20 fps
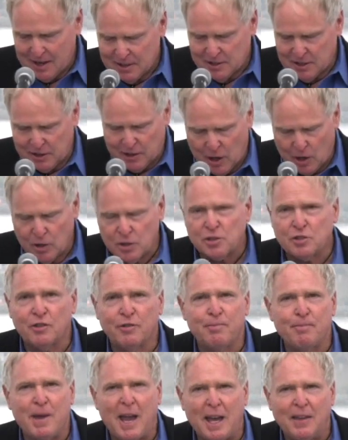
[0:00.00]
to those
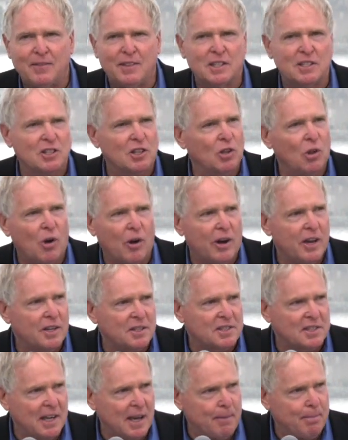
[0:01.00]
who've made this
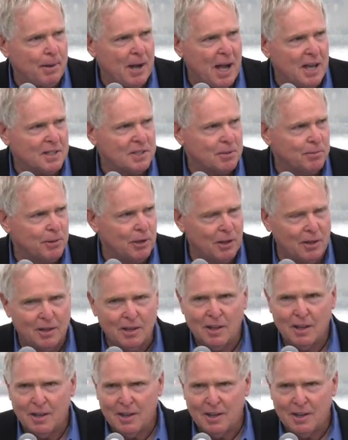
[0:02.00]
glorious day possible.